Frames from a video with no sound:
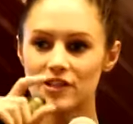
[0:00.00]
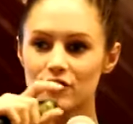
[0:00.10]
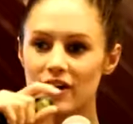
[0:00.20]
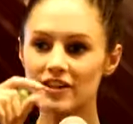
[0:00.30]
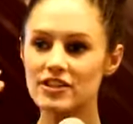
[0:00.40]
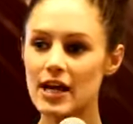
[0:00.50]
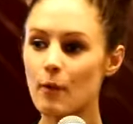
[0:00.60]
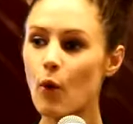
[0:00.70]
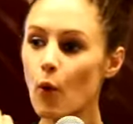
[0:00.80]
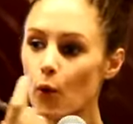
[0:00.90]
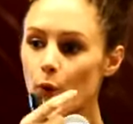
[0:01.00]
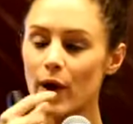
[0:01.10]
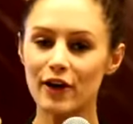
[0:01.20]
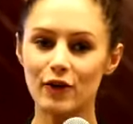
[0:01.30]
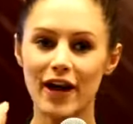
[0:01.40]
were scrunched up all the
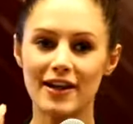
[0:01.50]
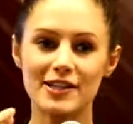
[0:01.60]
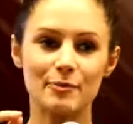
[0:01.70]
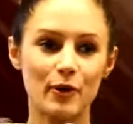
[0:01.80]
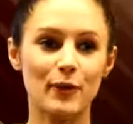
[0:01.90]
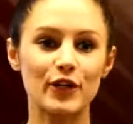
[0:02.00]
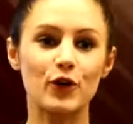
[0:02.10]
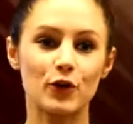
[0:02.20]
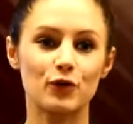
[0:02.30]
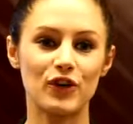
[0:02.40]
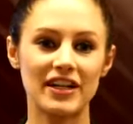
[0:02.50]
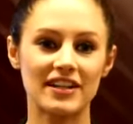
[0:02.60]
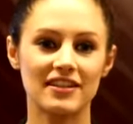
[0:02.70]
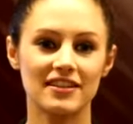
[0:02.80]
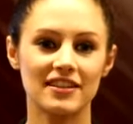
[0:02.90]
way around to the point where you couldn't read
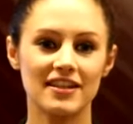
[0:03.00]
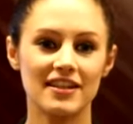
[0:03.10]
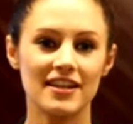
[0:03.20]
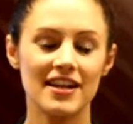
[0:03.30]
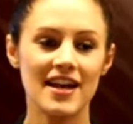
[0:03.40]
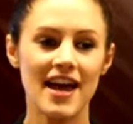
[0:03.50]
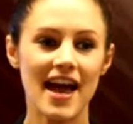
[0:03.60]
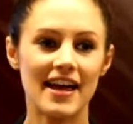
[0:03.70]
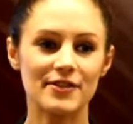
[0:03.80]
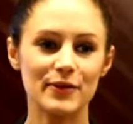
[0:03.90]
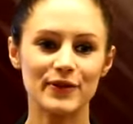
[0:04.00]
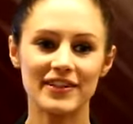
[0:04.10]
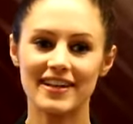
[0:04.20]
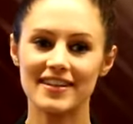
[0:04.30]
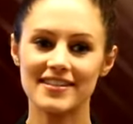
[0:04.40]
it. And we were
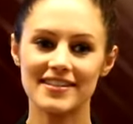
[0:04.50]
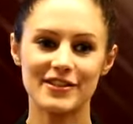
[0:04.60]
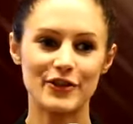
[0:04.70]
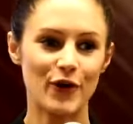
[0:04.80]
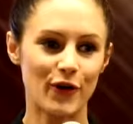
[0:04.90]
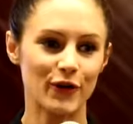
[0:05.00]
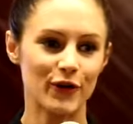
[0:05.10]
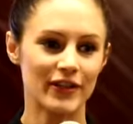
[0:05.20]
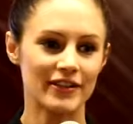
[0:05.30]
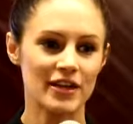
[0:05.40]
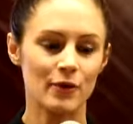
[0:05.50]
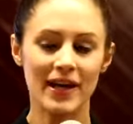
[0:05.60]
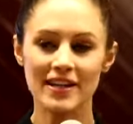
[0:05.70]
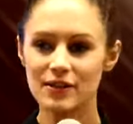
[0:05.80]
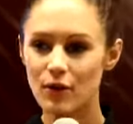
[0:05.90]
like, this is not good.
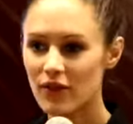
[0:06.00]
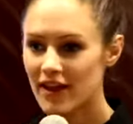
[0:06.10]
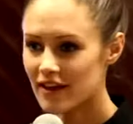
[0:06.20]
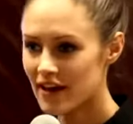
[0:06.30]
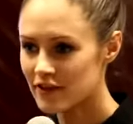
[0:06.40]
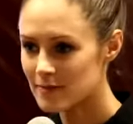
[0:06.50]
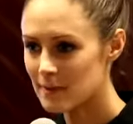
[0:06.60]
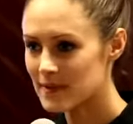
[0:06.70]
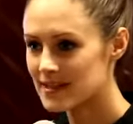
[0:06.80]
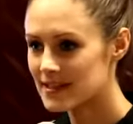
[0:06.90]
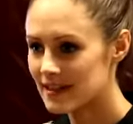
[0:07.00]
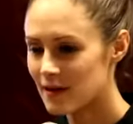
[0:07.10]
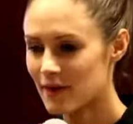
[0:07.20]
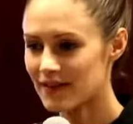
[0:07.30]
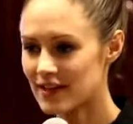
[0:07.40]
We had to call that guy from NBC,
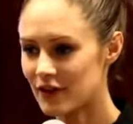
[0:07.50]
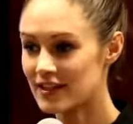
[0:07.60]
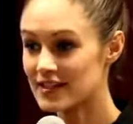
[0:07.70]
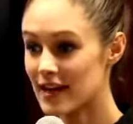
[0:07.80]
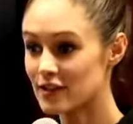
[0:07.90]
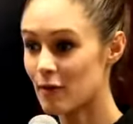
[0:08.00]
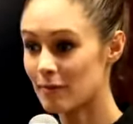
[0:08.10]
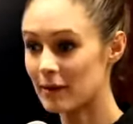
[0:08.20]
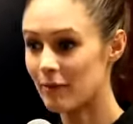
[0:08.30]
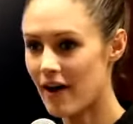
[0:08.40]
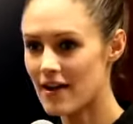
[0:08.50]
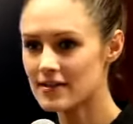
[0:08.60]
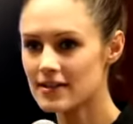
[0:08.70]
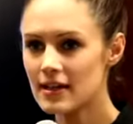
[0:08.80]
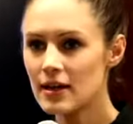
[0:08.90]
that one that only takes on big
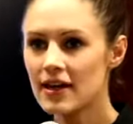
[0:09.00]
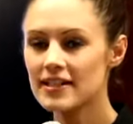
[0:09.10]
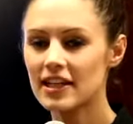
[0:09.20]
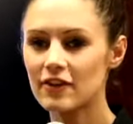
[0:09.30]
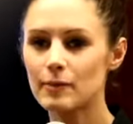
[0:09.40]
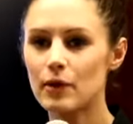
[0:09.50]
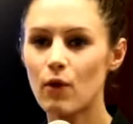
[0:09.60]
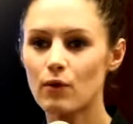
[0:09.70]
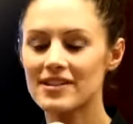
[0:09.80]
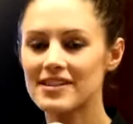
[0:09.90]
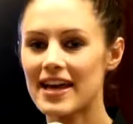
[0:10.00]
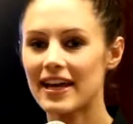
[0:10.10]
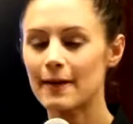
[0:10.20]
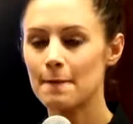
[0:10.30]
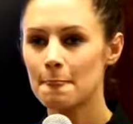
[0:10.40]
brands, had to give him a call and
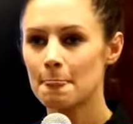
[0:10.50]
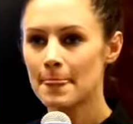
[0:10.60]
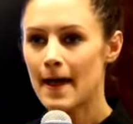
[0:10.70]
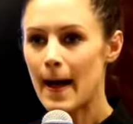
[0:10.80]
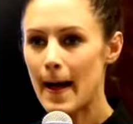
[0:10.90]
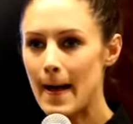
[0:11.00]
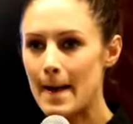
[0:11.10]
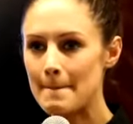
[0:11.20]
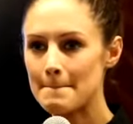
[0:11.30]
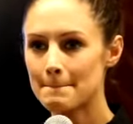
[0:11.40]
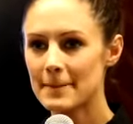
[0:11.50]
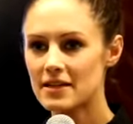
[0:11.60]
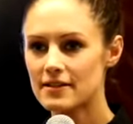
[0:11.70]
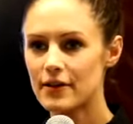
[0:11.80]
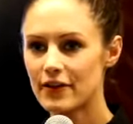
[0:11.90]
say, um,
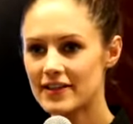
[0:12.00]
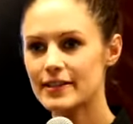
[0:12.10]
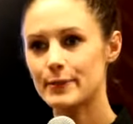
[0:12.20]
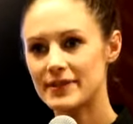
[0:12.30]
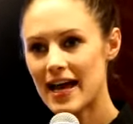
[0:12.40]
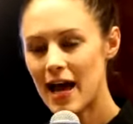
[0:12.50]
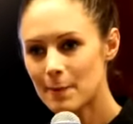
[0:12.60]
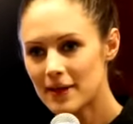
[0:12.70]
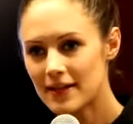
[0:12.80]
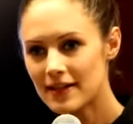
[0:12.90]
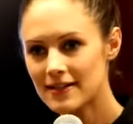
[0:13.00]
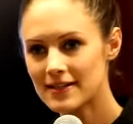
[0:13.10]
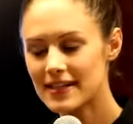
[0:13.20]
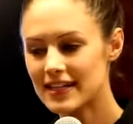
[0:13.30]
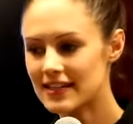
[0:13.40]
so this is what's
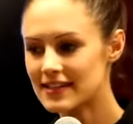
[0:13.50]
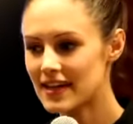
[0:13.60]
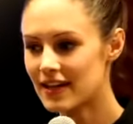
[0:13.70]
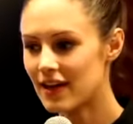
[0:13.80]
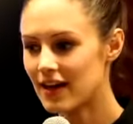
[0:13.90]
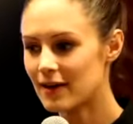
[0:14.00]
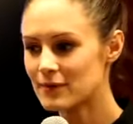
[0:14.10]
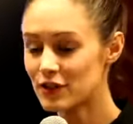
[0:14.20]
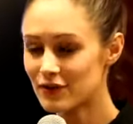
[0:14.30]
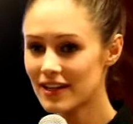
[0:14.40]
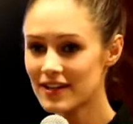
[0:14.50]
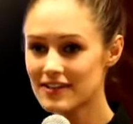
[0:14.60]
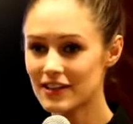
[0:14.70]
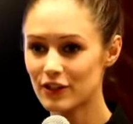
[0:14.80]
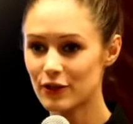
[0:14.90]
happened. And he said, um, do you realize that